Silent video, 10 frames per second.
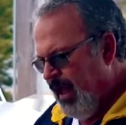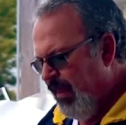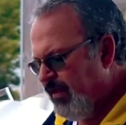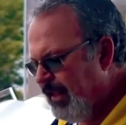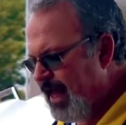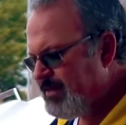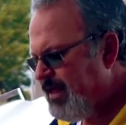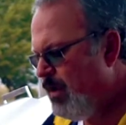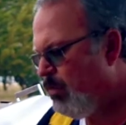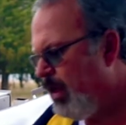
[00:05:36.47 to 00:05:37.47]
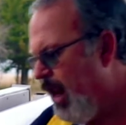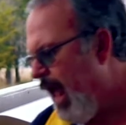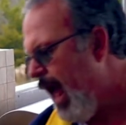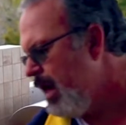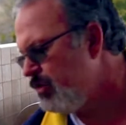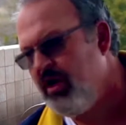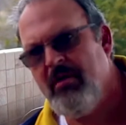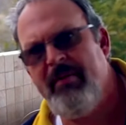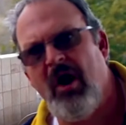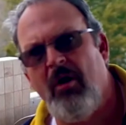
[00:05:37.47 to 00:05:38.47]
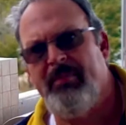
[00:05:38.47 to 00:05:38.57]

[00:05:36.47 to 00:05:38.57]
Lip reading: And the last thing we're gonna add is gonna be our